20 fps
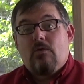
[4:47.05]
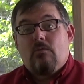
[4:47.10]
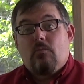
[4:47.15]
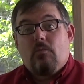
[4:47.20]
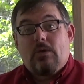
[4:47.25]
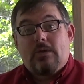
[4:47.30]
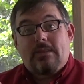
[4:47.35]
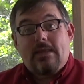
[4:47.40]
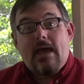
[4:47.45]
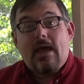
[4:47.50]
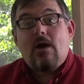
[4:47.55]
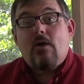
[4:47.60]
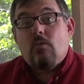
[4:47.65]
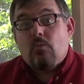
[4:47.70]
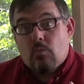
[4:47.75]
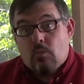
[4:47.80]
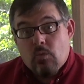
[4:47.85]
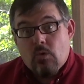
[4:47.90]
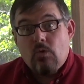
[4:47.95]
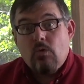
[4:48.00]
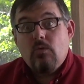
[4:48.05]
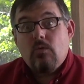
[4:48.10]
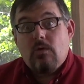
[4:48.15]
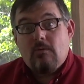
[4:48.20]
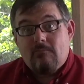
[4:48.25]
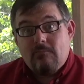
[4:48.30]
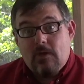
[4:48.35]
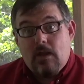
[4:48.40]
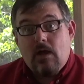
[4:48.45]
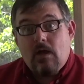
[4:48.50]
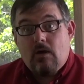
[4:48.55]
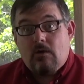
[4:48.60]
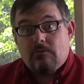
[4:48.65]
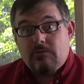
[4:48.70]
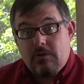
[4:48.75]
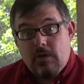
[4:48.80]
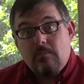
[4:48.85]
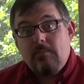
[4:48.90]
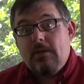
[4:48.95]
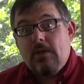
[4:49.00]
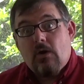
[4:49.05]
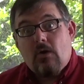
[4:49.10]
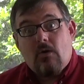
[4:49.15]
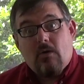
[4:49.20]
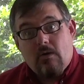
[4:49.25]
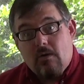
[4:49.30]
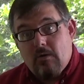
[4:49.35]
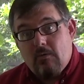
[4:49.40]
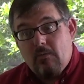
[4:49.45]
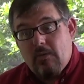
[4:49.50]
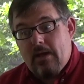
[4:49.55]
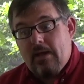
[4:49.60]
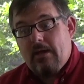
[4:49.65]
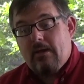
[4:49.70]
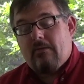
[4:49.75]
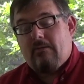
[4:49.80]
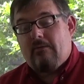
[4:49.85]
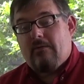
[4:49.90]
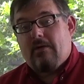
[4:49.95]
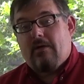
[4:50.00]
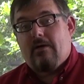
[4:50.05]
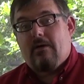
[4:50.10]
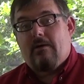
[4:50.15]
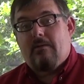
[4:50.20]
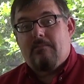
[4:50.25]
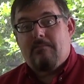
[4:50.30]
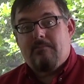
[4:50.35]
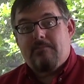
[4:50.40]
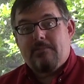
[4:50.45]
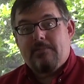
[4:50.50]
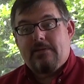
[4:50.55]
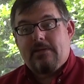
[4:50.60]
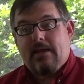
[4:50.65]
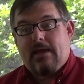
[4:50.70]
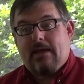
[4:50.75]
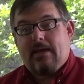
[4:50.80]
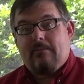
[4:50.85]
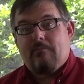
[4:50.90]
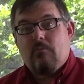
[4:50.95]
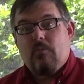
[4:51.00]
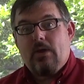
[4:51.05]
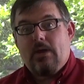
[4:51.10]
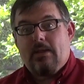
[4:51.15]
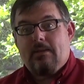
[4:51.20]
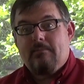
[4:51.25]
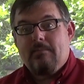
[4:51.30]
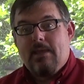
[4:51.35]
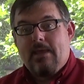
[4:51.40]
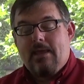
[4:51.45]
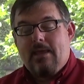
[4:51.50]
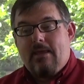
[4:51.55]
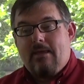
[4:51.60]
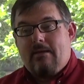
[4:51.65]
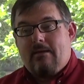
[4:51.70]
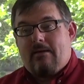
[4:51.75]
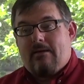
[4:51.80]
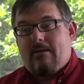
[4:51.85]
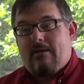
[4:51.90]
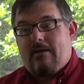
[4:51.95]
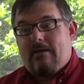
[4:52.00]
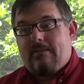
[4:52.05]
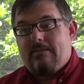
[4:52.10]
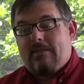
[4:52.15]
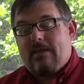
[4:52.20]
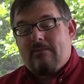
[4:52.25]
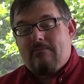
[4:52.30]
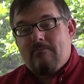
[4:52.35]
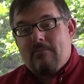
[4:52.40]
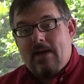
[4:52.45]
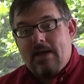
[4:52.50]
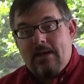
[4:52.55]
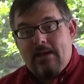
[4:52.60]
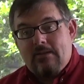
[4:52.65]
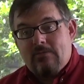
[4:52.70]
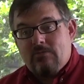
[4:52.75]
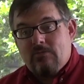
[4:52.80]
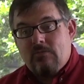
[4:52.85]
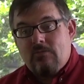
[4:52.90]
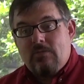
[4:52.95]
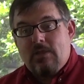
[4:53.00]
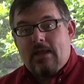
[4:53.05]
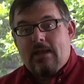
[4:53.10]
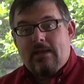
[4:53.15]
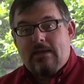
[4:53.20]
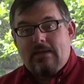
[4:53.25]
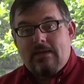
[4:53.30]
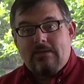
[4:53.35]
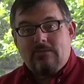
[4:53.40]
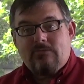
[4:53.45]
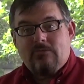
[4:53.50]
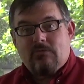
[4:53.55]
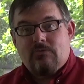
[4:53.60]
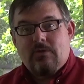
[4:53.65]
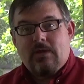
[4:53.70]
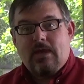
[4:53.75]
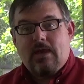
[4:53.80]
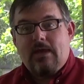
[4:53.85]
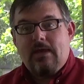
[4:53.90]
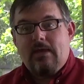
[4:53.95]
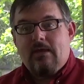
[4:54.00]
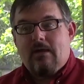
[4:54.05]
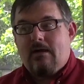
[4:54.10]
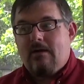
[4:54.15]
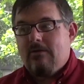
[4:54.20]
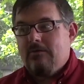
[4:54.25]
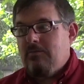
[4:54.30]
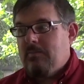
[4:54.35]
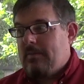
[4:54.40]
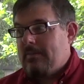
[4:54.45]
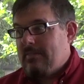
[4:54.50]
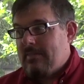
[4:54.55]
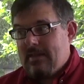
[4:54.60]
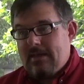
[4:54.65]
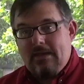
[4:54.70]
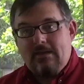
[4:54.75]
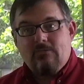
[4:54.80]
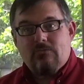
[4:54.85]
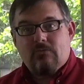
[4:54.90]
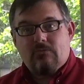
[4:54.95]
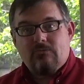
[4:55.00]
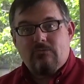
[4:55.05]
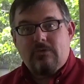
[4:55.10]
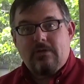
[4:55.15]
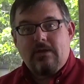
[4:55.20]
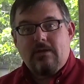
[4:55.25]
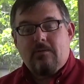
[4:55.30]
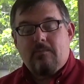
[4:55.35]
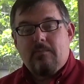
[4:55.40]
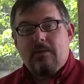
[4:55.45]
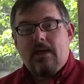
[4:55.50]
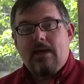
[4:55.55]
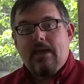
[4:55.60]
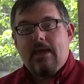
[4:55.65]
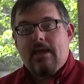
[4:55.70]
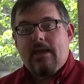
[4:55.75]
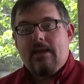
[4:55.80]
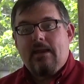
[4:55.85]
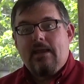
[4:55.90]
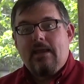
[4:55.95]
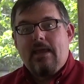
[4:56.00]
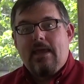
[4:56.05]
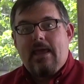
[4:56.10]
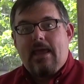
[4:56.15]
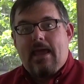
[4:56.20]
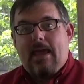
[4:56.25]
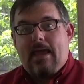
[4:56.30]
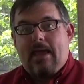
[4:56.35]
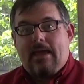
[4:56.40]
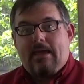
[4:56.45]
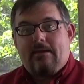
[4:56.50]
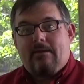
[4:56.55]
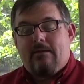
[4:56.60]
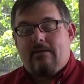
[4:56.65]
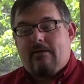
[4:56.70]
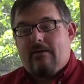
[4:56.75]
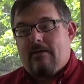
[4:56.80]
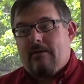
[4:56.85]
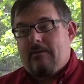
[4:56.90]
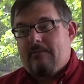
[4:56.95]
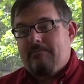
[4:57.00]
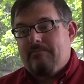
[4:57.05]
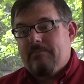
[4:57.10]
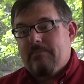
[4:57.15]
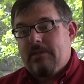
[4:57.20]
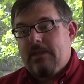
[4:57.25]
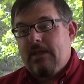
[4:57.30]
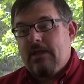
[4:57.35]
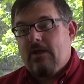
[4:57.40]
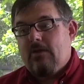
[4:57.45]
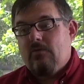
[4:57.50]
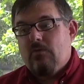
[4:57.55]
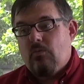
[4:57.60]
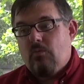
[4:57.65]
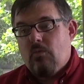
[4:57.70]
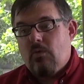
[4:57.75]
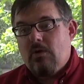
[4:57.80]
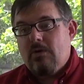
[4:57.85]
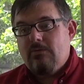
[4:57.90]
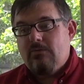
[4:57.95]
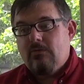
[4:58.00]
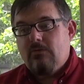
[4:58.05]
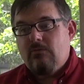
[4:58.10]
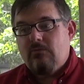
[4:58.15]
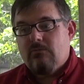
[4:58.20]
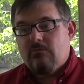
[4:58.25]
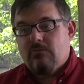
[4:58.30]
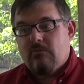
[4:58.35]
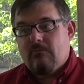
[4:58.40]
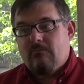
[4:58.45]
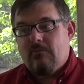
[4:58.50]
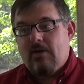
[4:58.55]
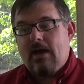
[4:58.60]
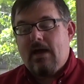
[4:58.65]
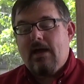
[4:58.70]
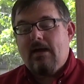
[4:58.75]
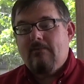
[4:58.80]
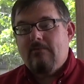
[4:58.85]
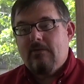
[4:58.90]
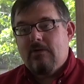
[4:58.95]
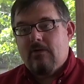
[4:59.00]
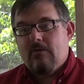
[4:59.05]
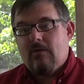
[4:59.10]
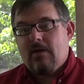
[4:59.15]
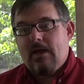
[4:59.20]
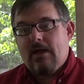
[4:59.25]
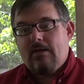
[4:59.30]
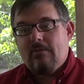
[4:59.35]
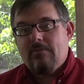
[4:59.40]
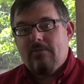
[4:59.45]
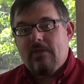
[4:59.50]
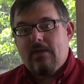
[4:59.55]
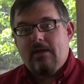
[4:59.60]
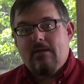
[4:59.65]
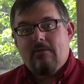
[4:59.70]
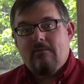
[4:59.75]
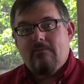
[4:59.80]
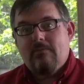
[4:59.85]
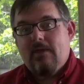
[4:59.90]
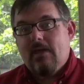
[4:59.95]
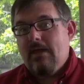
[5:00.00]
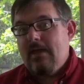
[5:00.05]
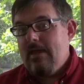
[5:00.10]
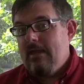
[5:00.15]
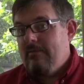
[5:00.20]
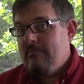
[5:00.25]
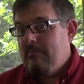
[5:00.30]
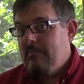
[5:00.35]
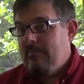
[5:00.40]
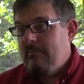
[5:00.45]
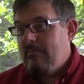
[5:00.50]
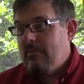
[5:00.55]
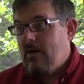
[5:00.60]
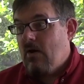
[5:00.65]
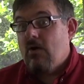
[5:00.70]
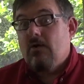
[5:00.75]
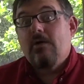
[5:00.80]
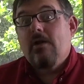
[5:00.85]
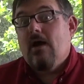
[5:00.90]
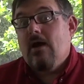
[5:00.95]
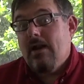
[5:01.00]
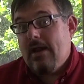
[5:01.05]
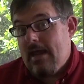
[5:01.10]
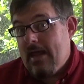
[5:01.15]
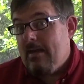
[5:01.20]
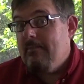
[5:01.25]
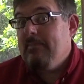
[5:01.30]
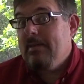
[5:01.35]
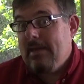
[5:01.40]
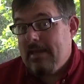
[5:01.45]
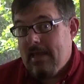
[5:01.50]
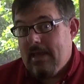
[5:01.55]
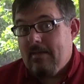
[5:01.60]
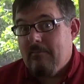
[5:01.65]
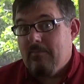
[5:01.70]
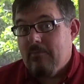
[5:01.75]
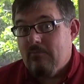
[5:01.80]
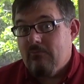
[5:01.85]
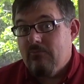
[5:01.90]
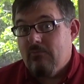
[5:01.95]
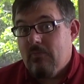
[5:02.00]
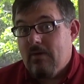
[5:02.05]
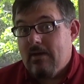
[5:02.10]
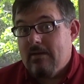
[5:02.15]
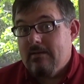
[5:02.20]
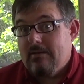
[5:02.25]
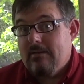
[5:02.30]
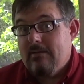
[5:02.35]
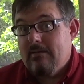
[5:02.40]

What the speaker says: without rule of law, WROL time, when they've made it through that initial chaos, but things are still bad. And, the ones who survived and are out there, they have are not happy campers right